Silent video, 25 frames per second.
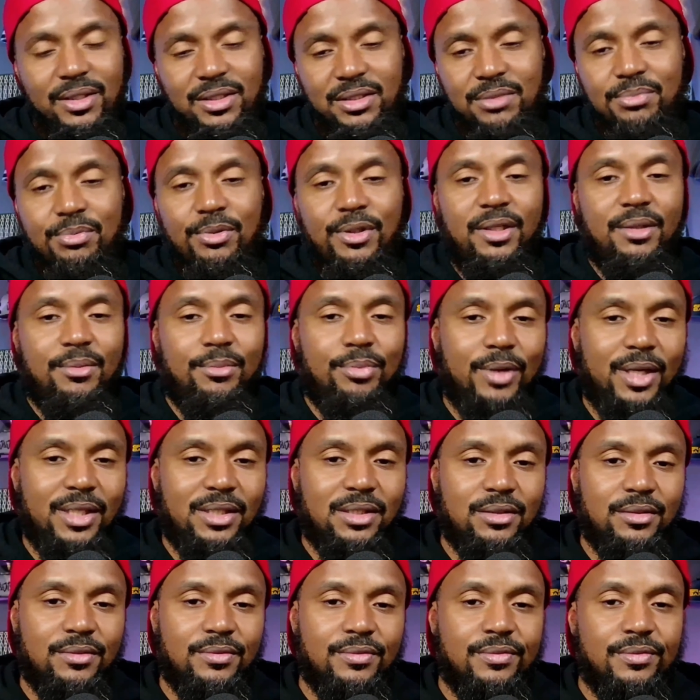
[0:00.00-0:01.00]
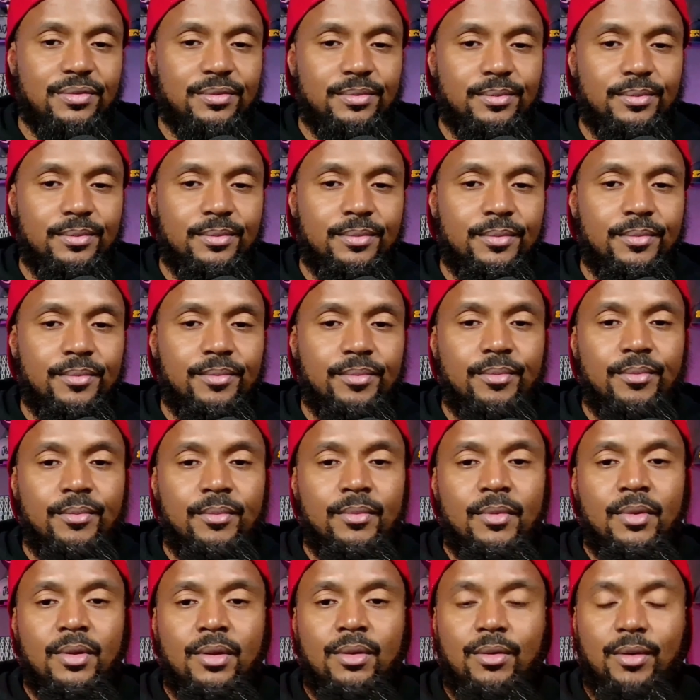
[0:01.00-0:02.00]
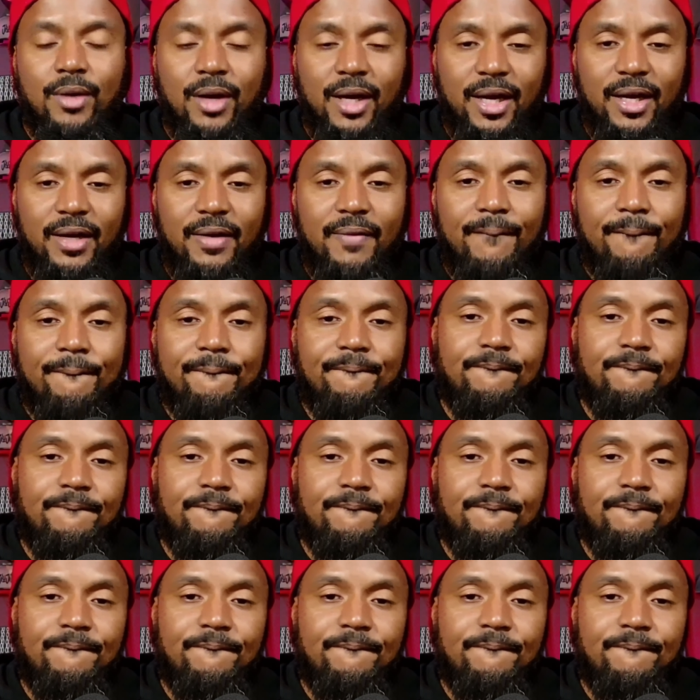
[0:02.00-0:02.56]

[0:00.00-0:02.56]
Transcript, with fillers: this is pretty impressive, right?